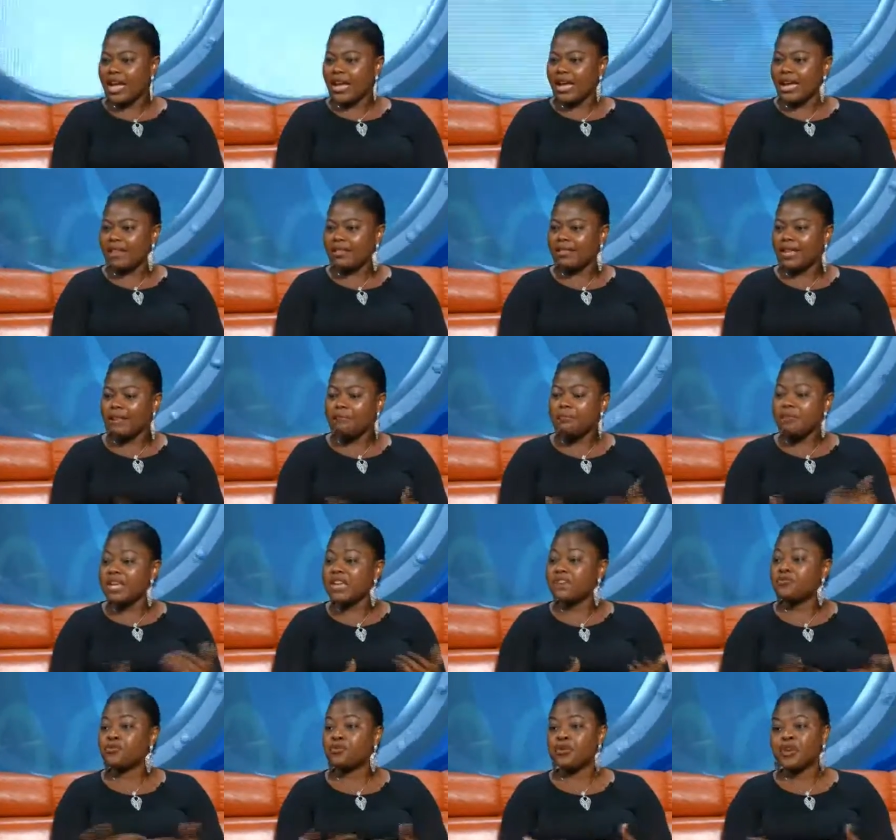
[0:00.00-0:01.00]
and then
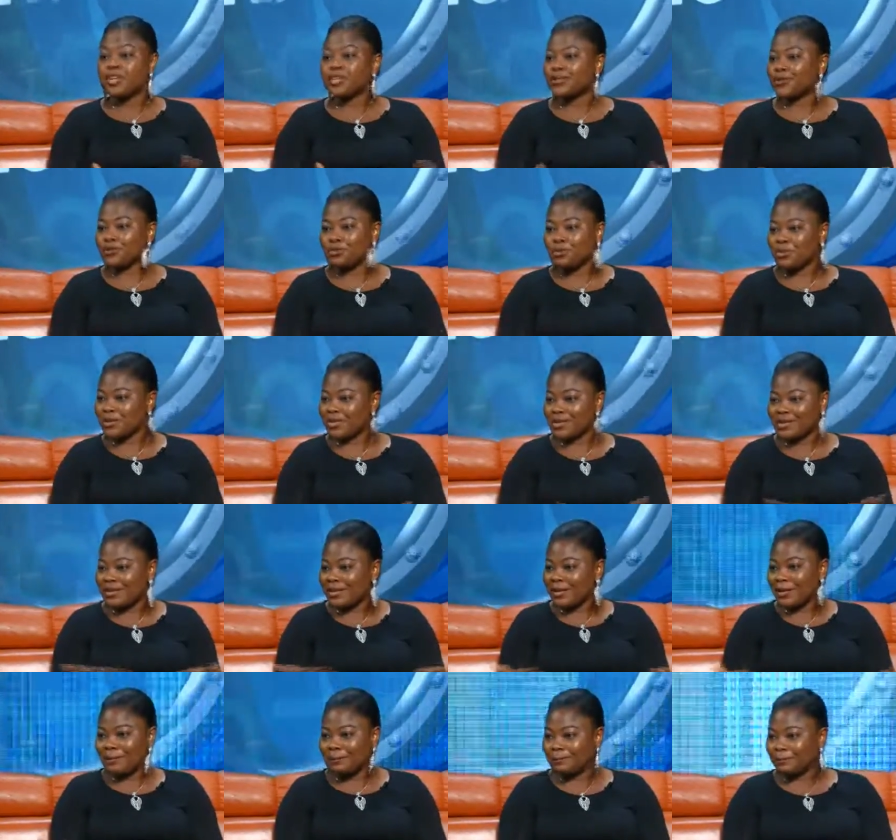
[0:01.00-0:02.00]
make friends with
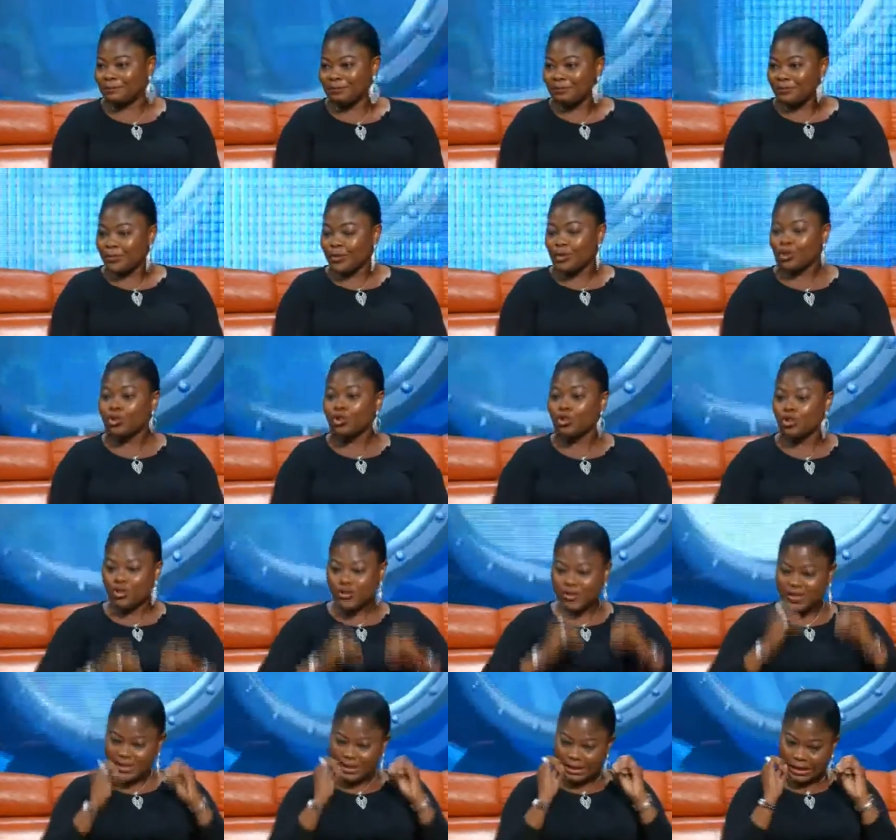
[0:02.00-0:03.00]
them. Don't
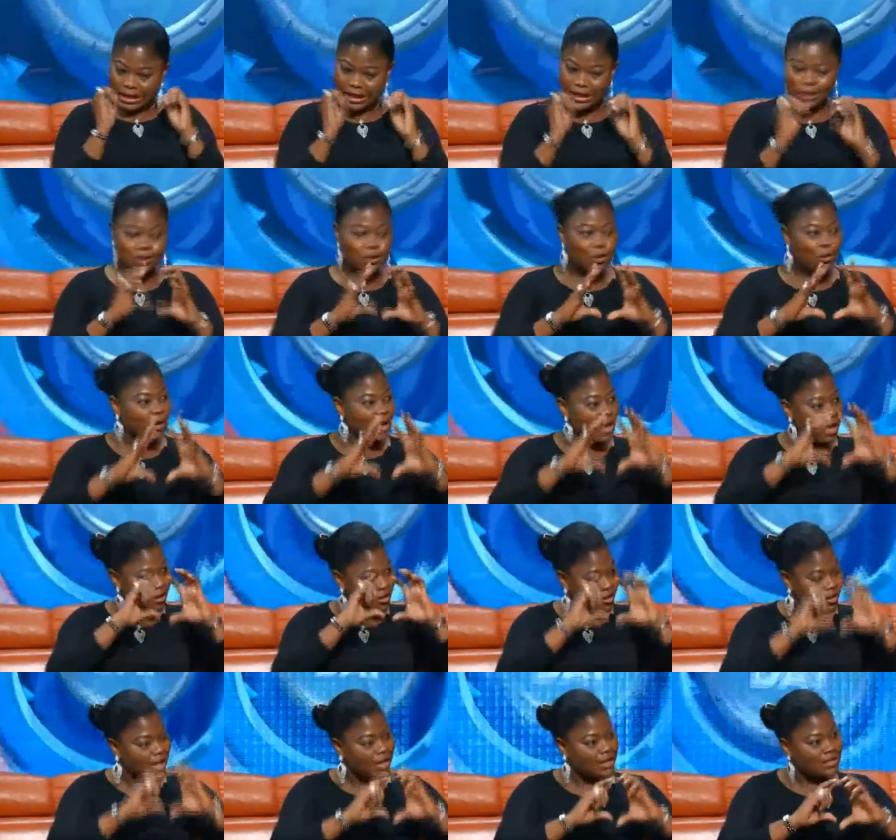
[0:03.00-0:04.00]
just hit on
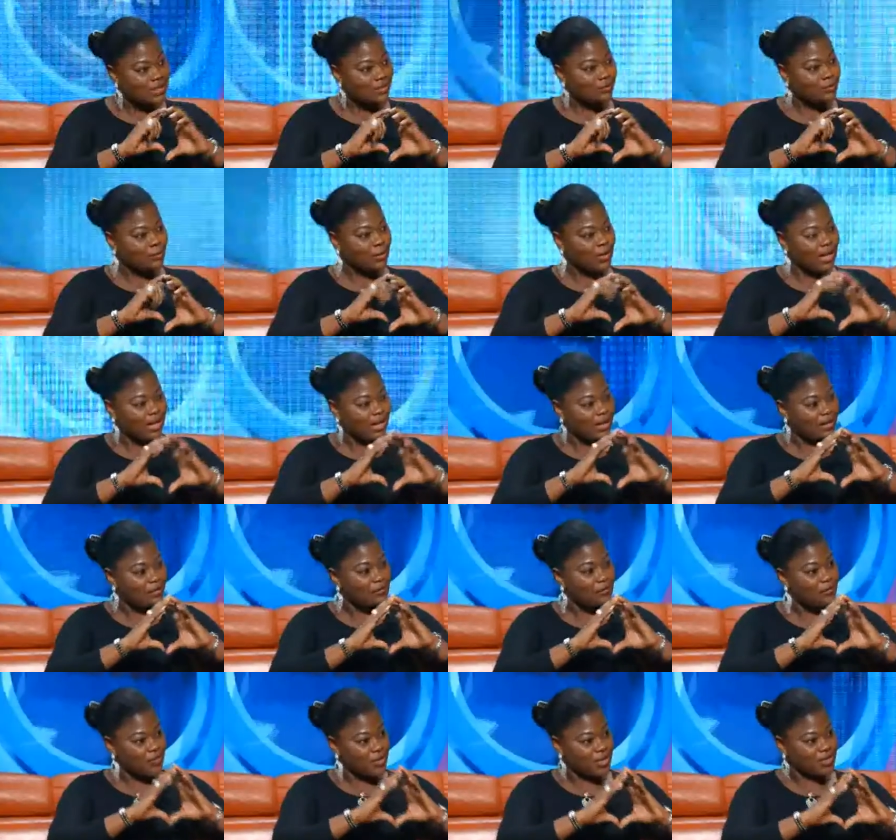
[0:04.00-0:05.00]
that at the
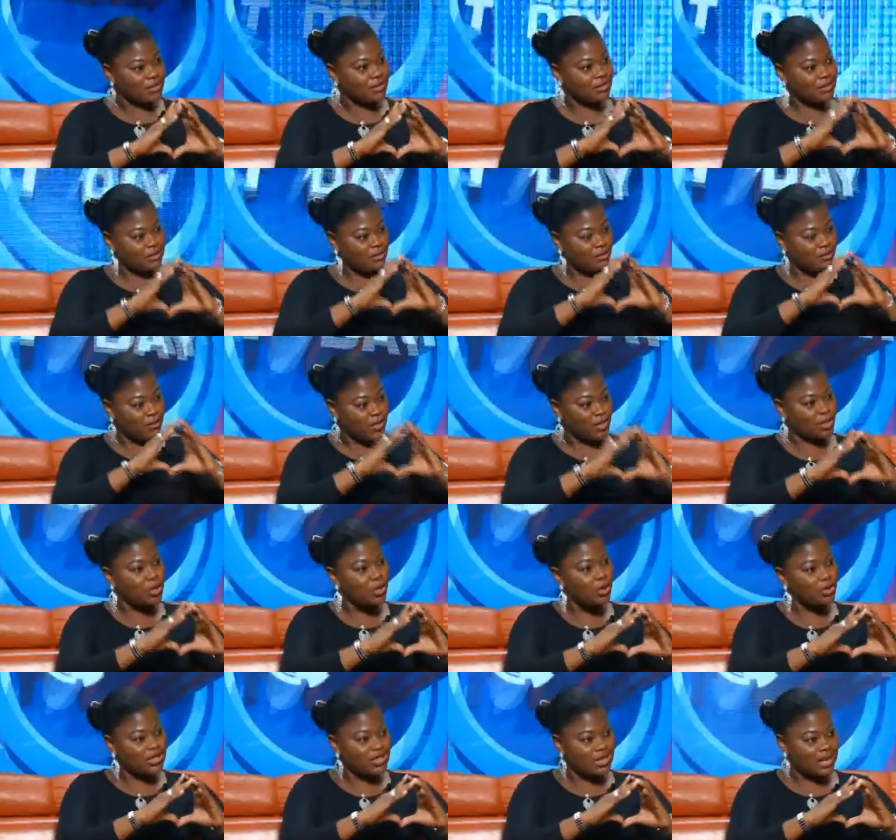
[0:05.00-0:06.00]
first
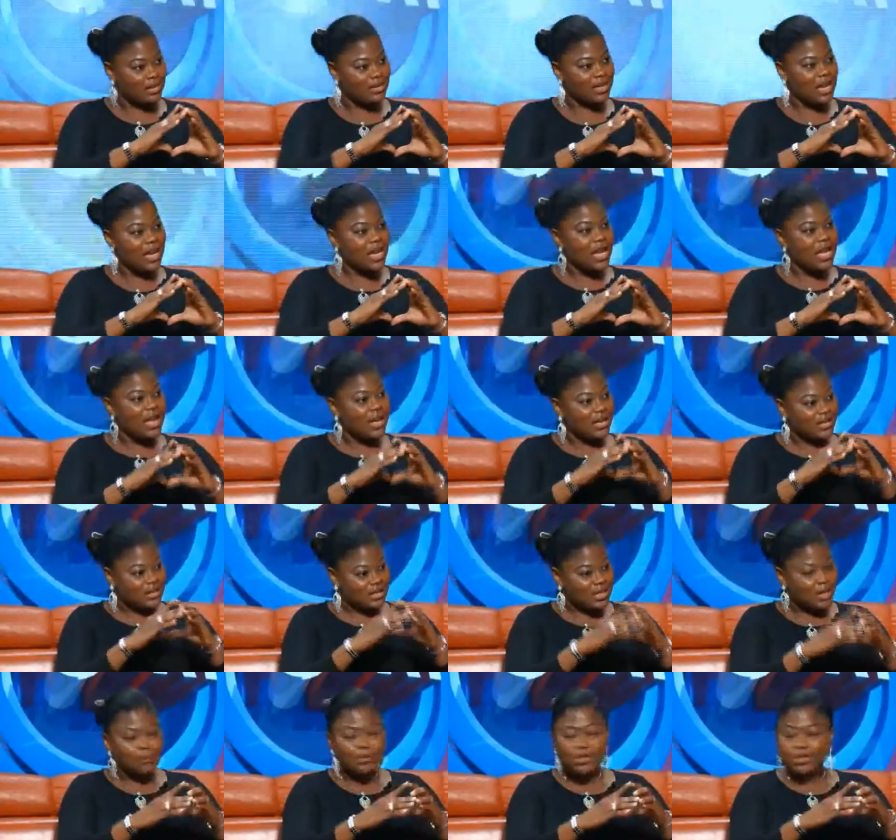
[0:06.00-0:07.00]
contact.
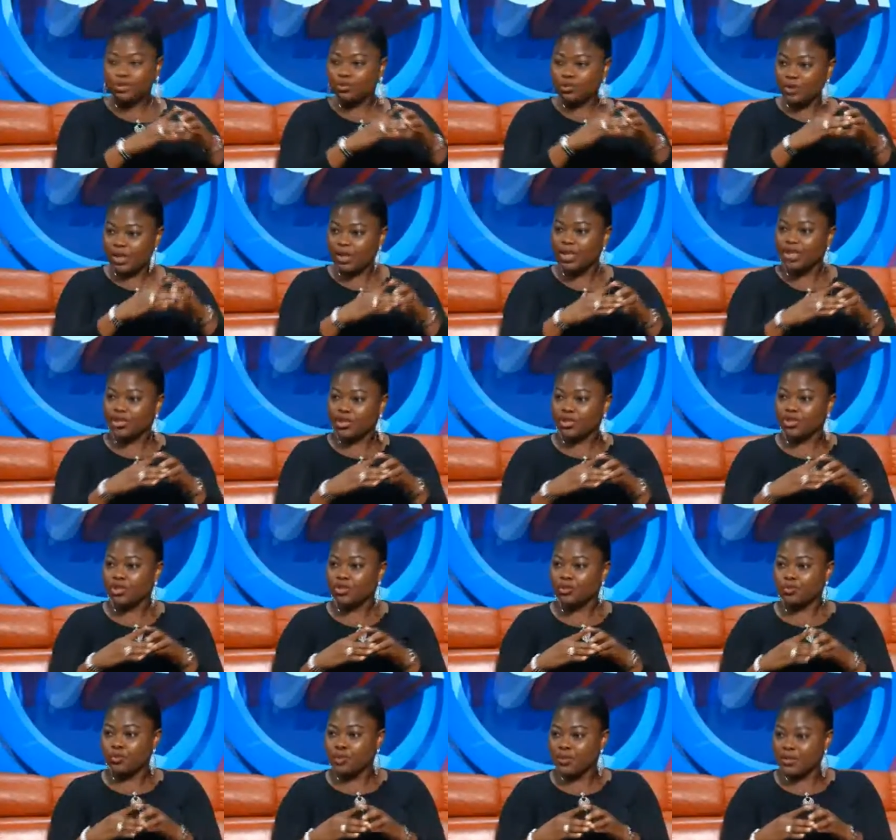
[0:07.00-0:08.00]
Establish a
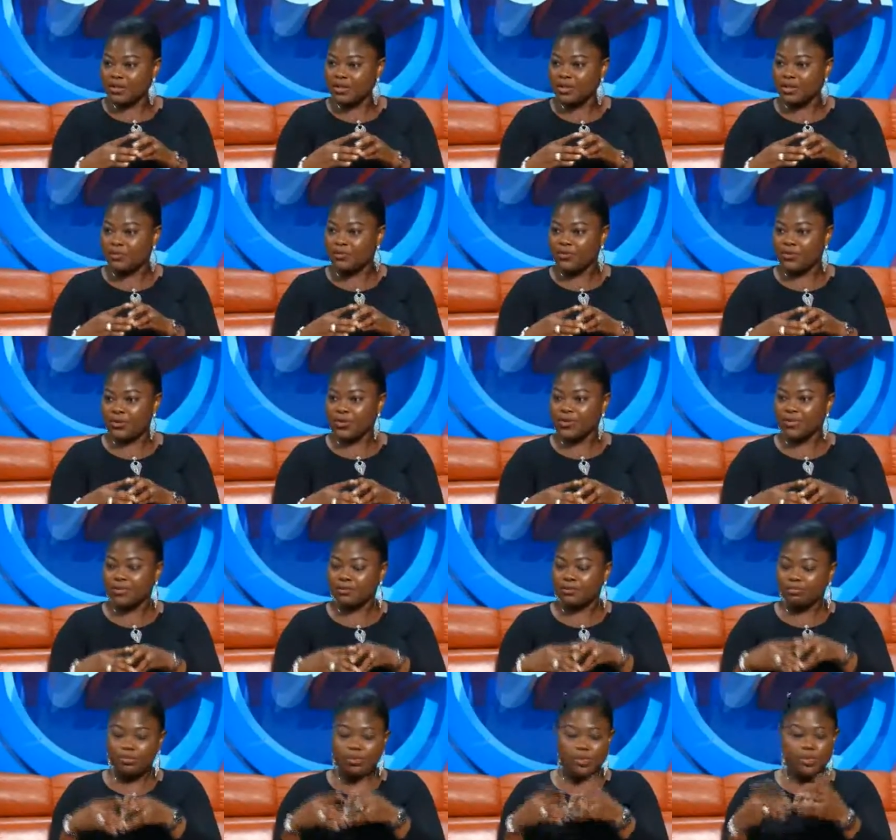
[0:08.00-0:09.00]
relationship with them first.
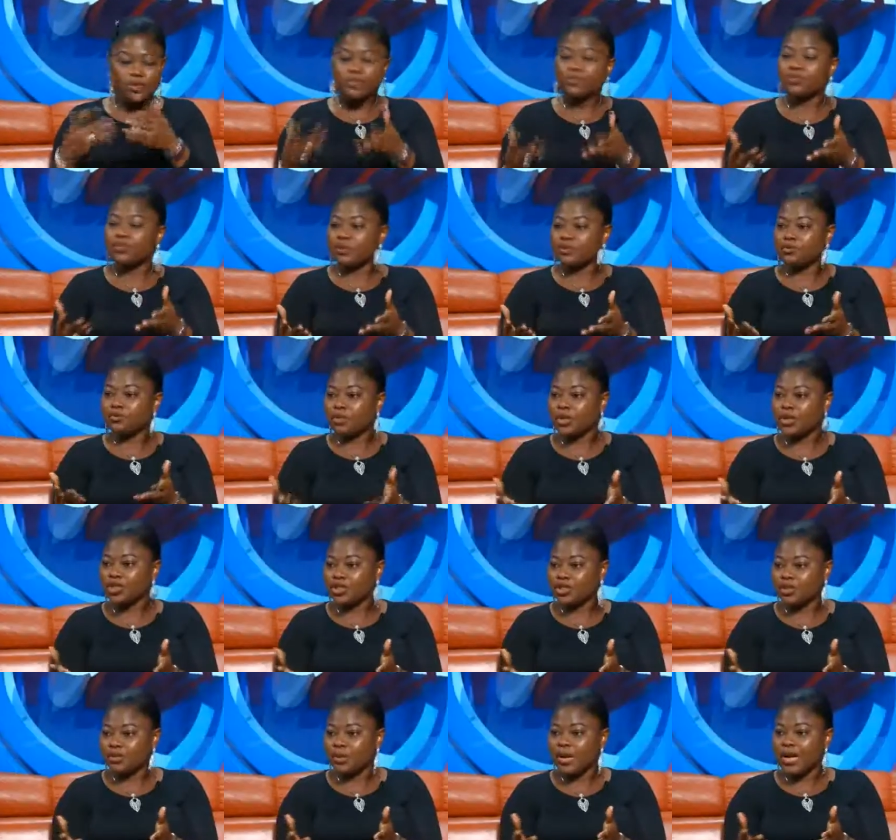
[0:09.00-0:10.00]
Build a
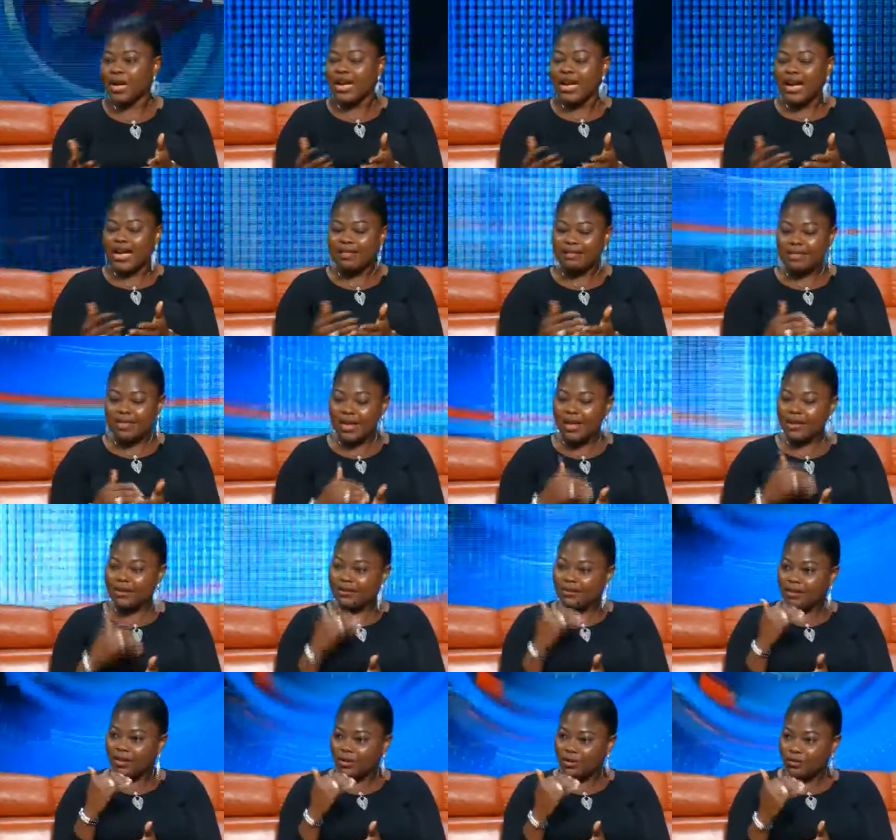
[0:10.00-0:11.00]
friendship, and
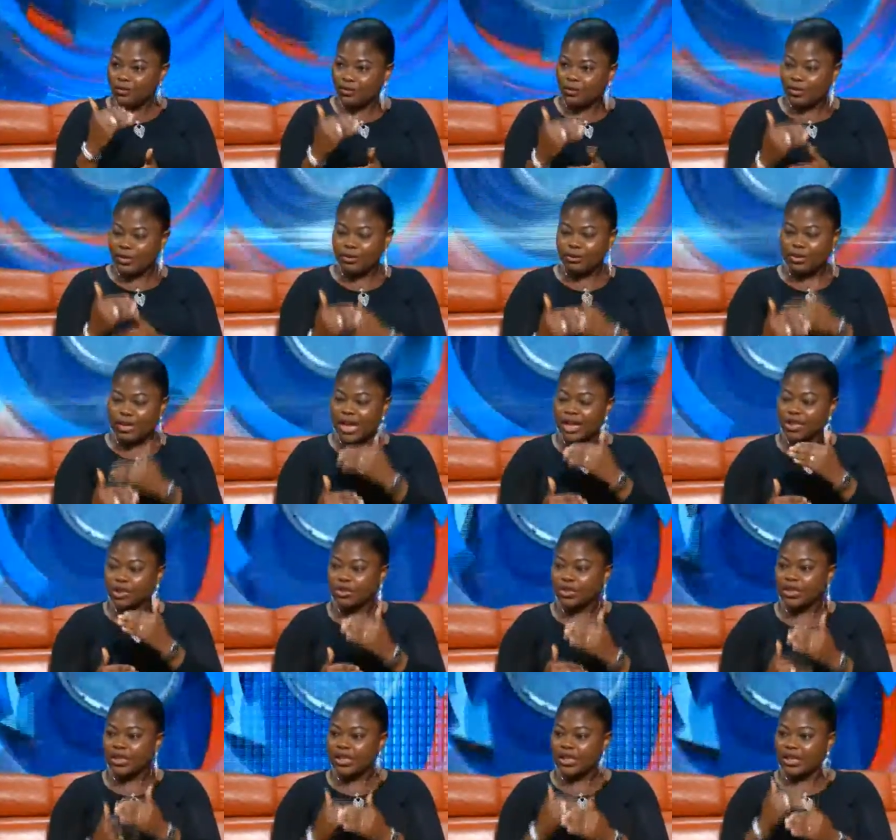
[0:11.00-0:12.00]
then
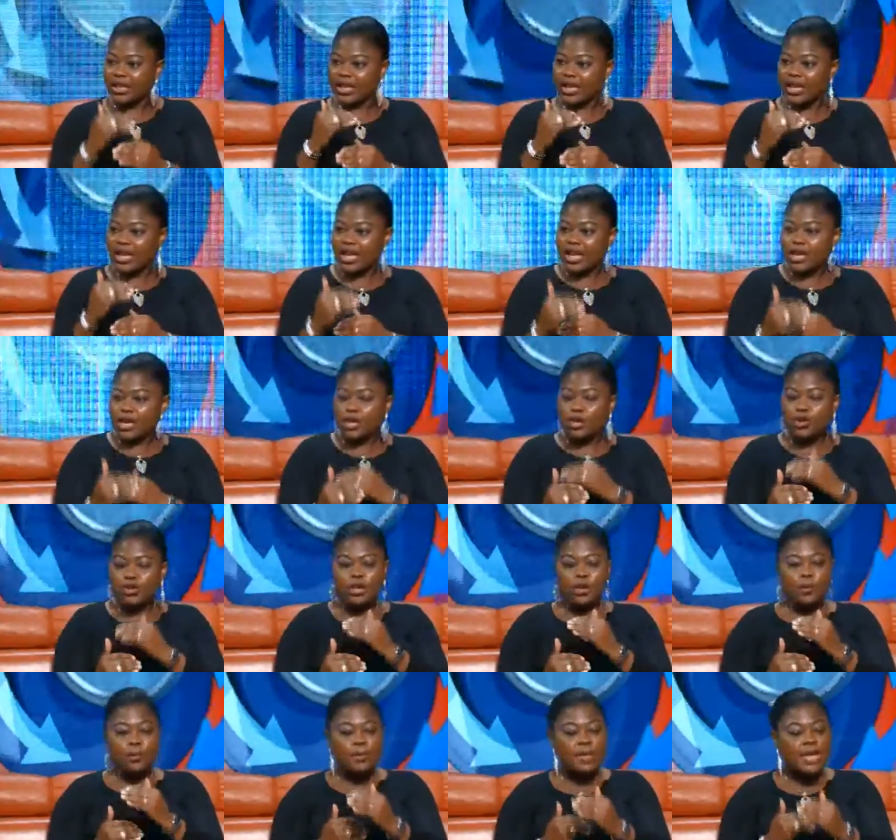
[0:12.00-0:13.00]
gradually,
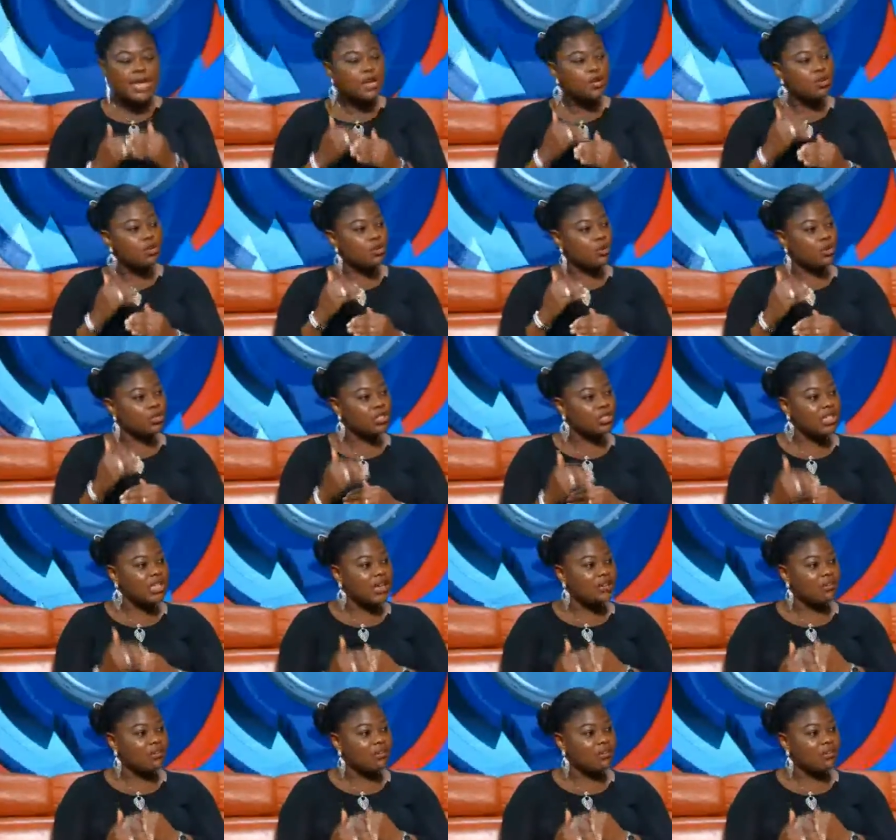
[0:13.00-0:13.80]
they may not